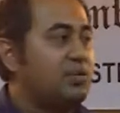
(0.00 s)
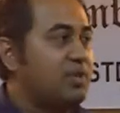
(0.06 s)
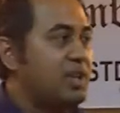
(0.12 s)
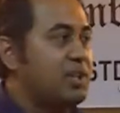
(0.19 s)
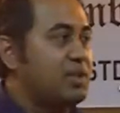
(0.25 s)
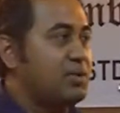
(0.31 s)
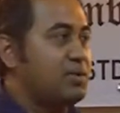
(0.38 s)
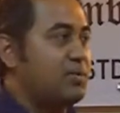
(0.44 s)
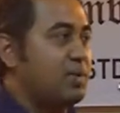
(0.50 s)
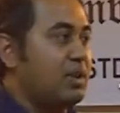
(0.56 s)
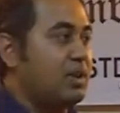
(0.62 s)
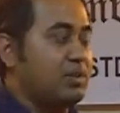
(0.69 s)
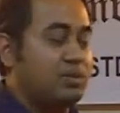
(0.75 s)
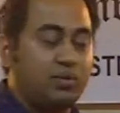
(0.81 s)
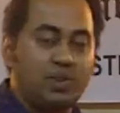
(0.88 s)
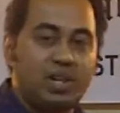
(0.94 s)

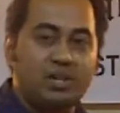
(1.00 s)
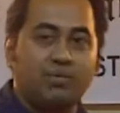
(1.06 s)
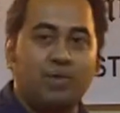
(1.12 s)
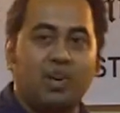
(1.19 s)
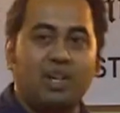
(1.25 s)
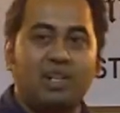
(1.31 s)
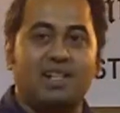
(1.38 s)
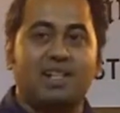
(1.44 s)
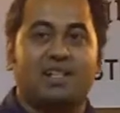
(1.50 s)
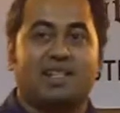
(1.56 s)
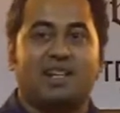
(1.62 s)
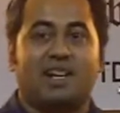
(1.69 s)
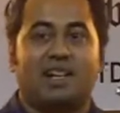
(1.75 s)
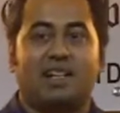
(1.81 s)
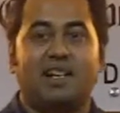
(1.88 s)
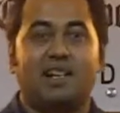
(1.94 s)
today's world is
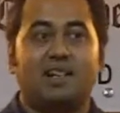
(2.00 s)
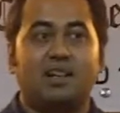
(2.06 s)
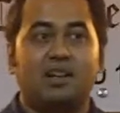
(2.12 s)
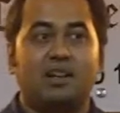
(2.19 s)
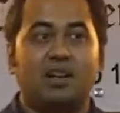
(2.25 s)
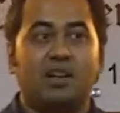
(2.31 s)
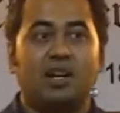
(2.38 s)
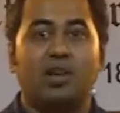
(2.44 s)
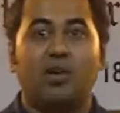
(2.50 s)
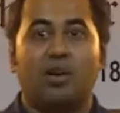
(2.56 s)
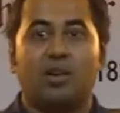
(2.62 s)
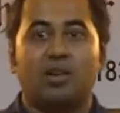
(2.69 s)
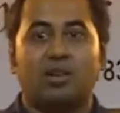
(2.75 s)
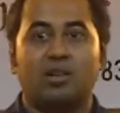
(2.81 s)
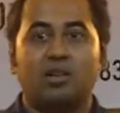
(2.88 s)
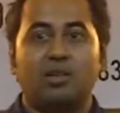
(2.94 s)
struggling a
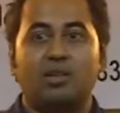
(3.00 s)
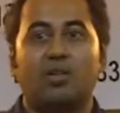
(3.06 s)
lot,